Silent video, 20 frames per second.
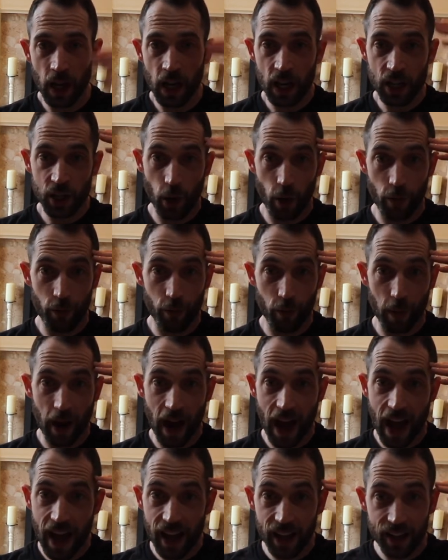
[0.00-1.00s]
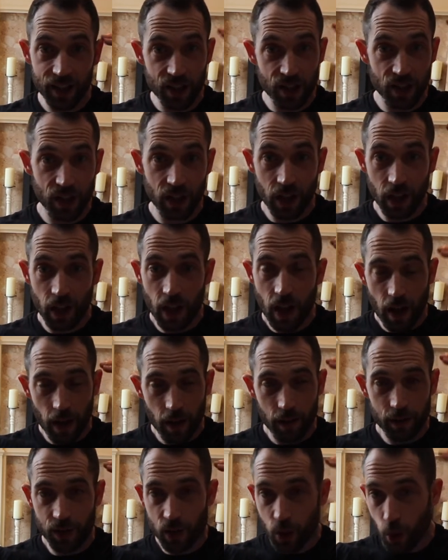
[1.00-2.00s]
So from our heads
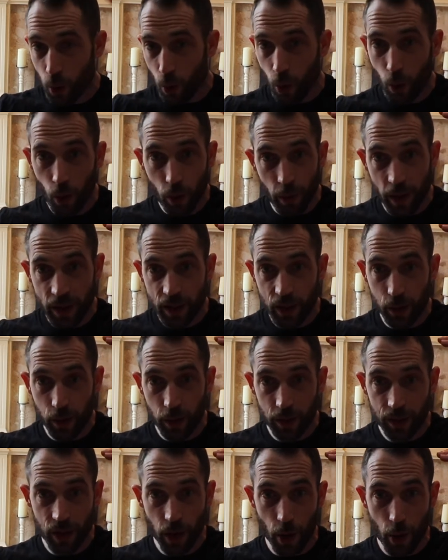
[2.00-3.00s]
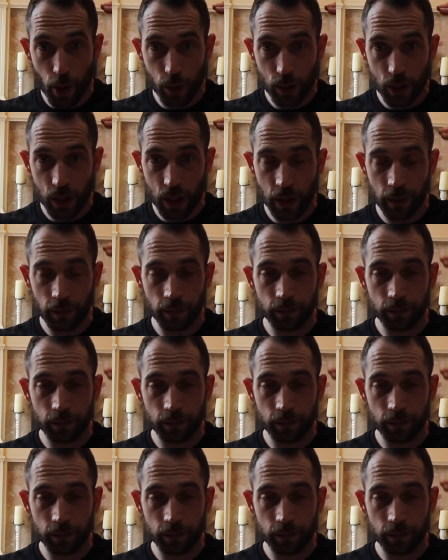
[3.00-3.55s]
all the way to our toes,